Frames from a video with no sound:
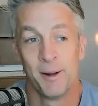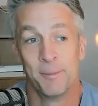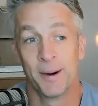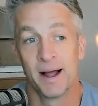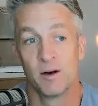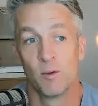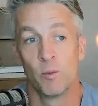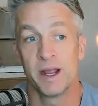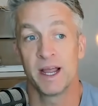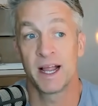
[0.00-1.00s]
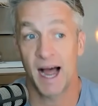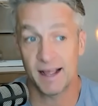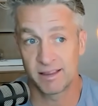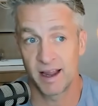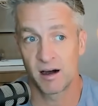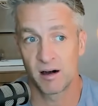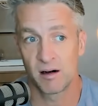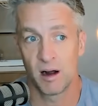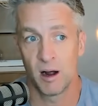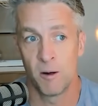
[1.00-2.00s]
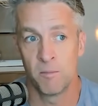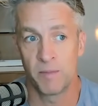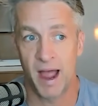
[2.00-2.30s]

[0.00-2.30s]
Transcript: but we got there um,